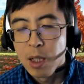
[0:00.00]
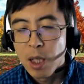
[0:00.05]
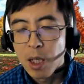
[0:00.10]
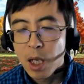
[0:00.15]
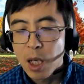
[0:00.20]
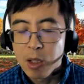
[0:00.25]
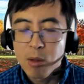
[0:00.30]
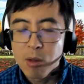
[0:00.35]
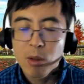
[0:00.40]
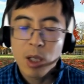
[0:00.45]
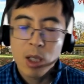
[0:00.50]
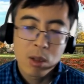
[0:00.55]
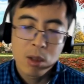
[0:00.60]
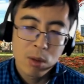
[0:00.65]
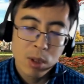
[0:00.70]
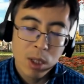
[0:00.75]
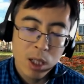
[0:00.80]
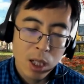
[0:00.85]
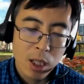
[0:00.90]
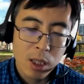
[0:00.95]
And you can
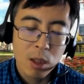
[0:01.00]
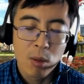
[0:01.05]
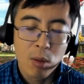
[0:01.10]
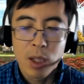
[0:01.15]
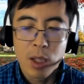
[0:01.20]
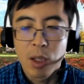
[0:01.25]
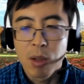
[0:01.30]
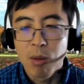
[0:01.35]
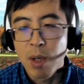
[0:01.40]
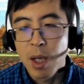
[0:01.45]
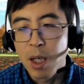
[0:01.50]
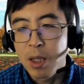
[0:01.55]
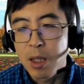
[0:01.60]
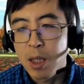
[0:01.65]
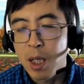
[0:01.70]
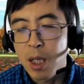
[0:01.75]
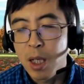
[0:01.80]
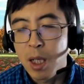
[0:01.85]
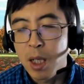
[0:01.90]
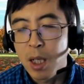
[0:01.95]
do the other way around,
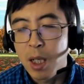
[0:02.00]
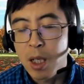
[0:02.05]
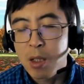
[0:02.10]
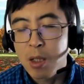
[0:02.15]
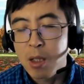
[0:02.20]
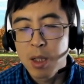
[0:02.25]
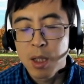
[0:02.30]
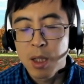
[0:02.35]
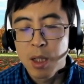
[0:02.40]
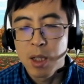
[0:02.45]
actually.